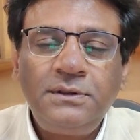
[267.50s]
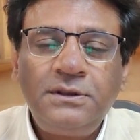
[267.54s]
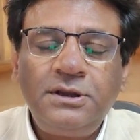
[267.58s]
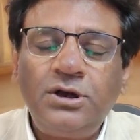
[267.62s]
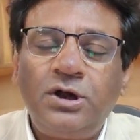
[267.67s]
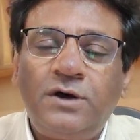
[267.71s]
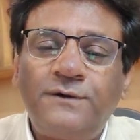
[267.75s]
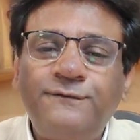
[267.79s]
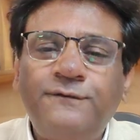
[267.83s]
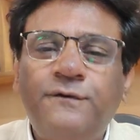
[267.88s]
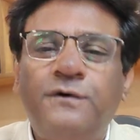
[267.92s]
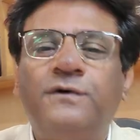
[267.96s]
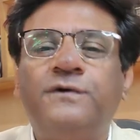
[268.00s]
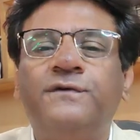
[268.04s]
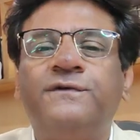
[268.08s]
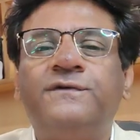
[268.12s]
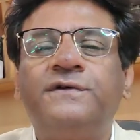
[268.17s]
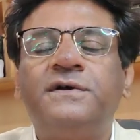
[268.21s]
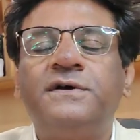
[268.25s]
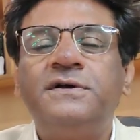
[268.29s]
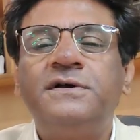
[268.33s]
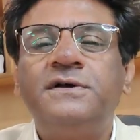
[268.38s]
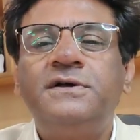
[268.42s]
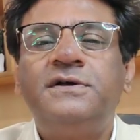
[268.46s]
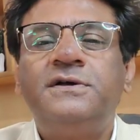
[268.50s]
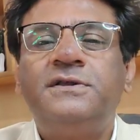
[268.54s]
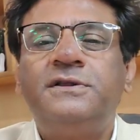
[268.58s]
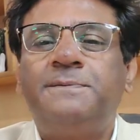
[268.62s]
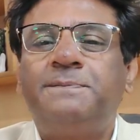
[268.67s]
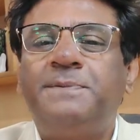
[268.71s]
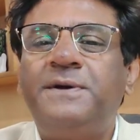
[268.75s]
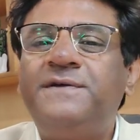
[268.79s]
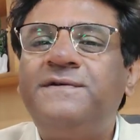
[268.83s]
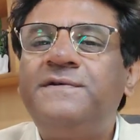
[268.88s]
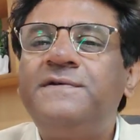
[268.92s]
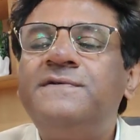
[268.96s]
Then, of course, the
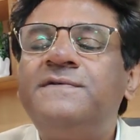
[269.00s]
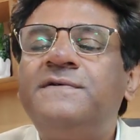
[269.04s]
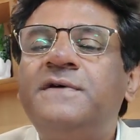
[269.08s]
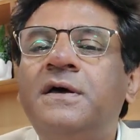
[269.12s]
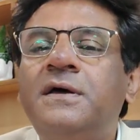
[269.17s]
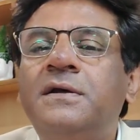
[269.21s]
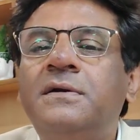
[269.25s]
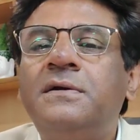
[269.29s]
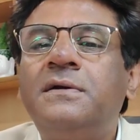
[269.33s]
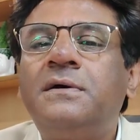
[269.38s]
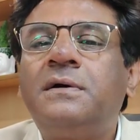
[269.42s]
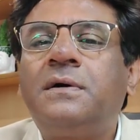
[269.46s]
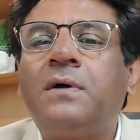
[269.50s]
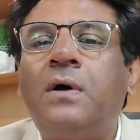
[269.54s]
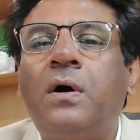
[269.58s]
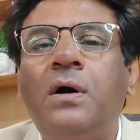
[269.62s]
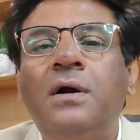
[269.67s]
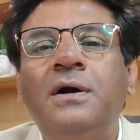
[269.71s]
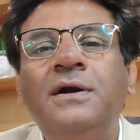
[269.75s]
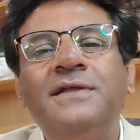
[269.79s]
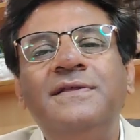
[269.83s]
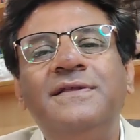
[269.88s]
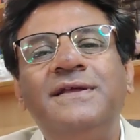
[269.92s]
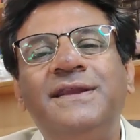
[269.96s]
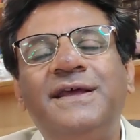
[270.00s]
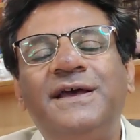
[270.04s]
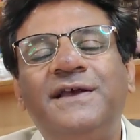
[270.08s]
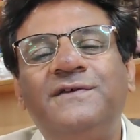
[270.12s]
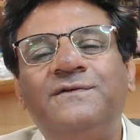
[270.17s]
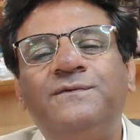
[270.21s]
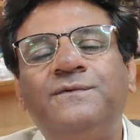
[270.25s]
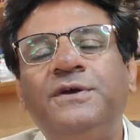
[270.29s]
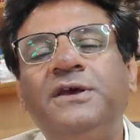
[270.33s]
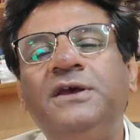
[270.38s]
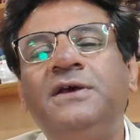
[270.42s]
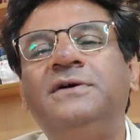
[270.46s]
patients are called in the
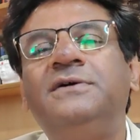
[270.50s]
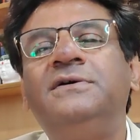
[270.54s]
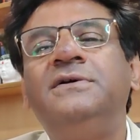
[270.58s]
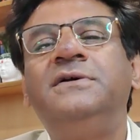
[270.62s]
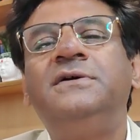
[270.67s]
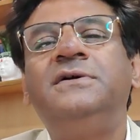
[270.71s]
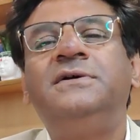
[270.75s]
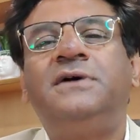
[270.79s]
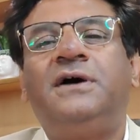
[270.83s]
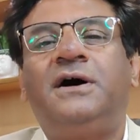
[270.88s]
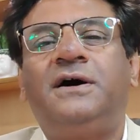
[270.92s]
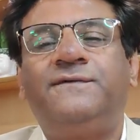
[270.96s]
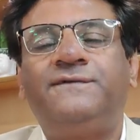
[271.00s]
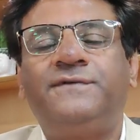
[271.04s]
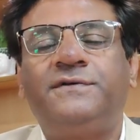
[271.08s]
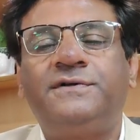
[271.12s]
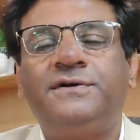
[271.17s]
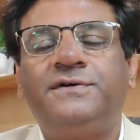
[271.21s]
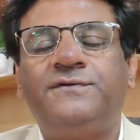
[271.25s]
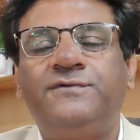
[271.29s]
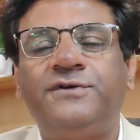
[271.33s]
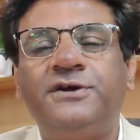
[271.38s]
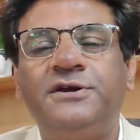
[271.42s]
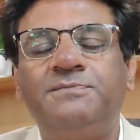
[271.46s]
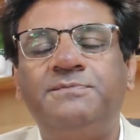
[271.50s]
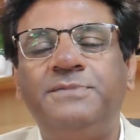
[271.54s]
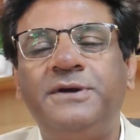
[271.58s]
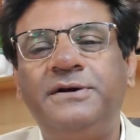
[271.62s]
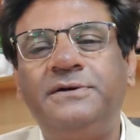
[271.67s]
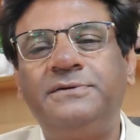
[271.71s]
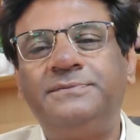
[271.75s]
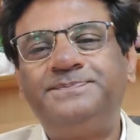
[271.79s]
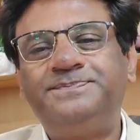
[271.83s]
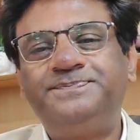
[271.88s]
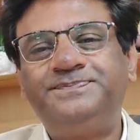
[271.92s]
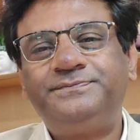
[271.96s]
next week after the
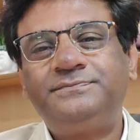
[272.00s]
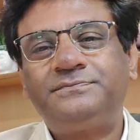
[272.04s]
treatment.